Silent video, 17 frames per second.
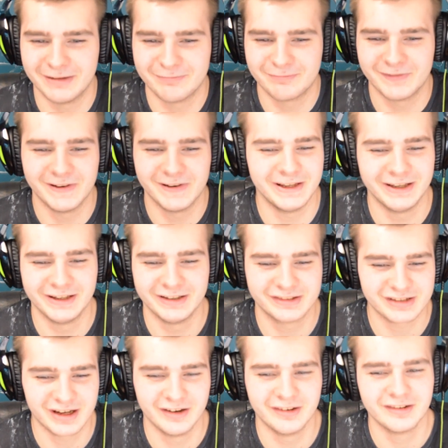they put in
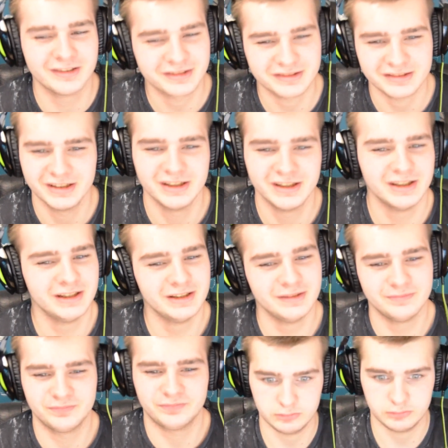his jokes.
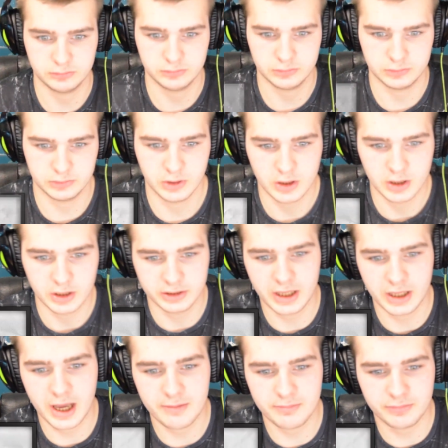
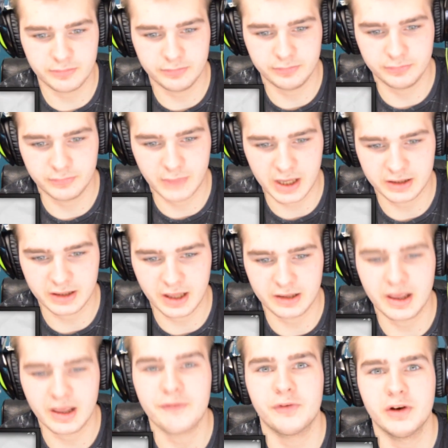Yep, they they
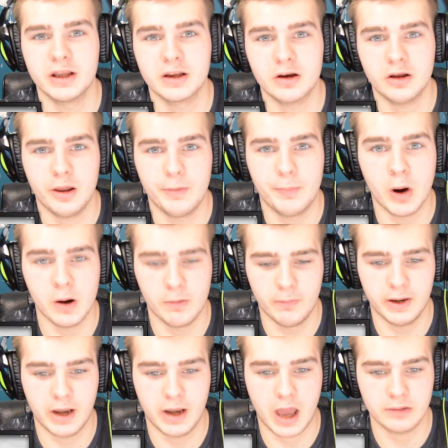definitely got the
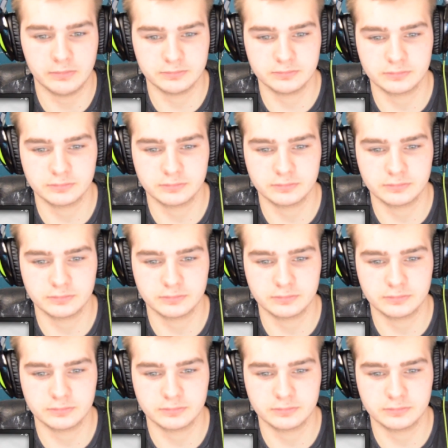bottom in that.